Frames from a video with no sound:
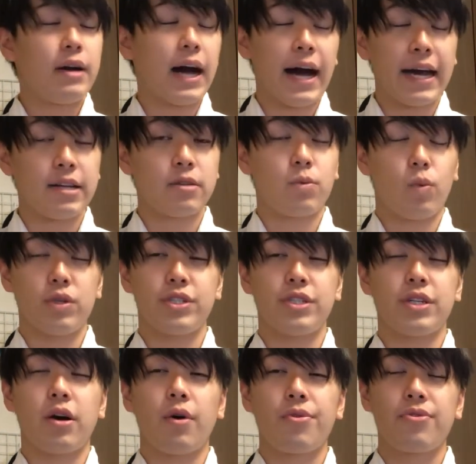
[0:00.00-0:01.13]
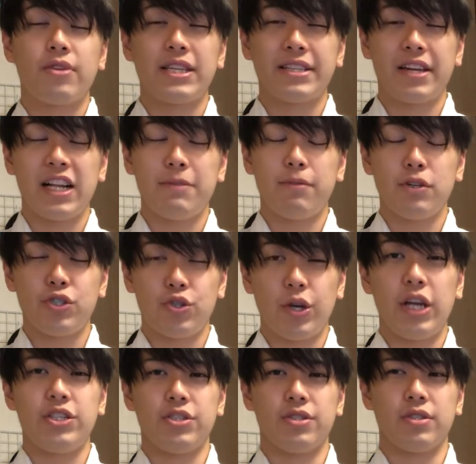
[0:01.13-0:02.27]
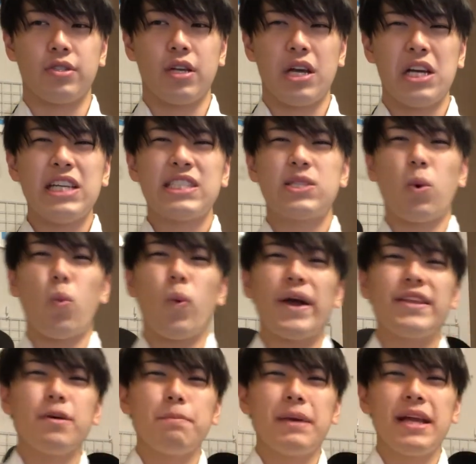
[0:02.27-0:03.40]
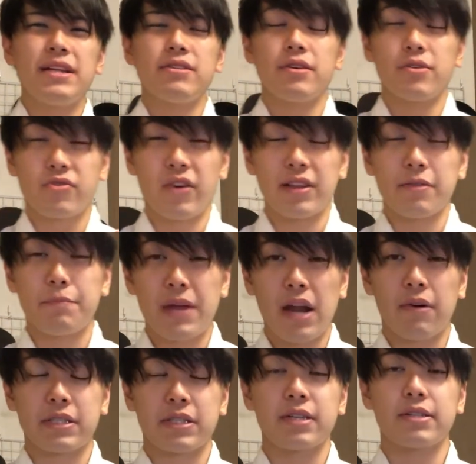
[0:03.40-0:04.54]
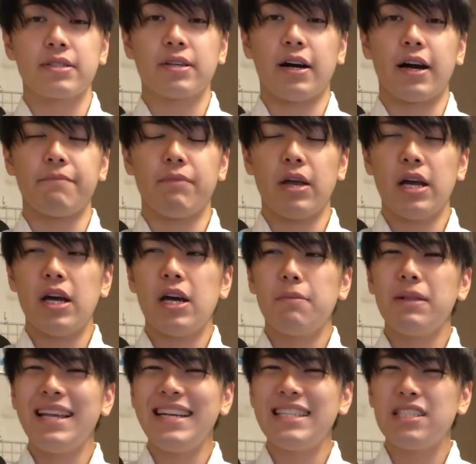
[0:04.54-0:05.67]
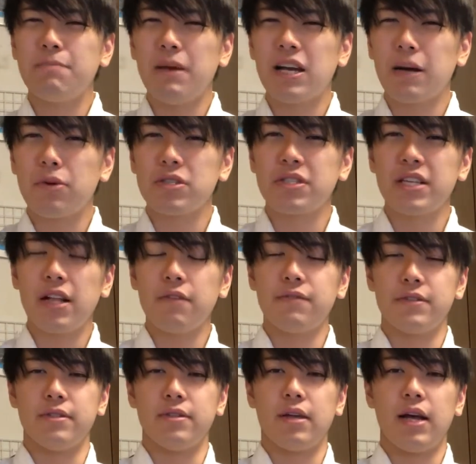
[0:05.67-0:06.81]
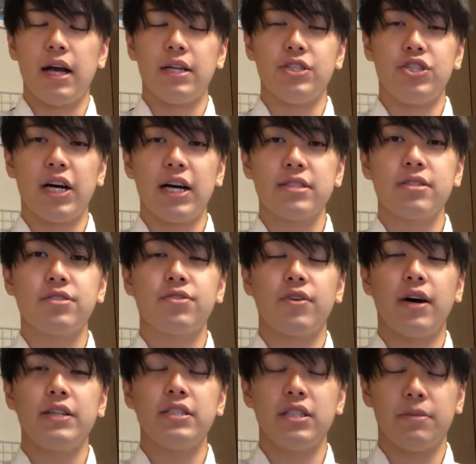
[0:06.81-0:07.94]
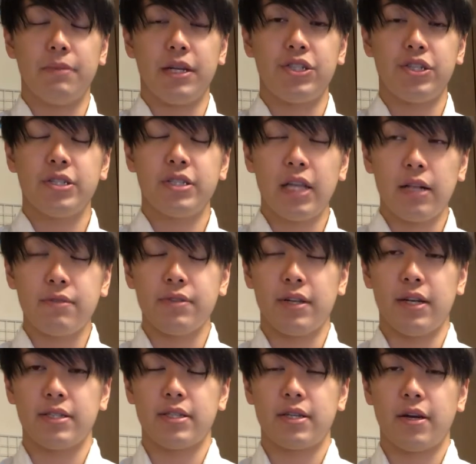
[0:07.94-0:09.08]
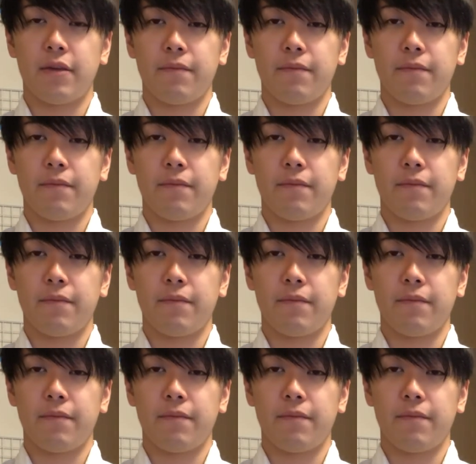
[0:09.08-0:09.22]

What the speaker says: I don't want you to go through the terrible situation. So when you meet your grandparents next time, please pick up your cell phone and just try the dementia self-test.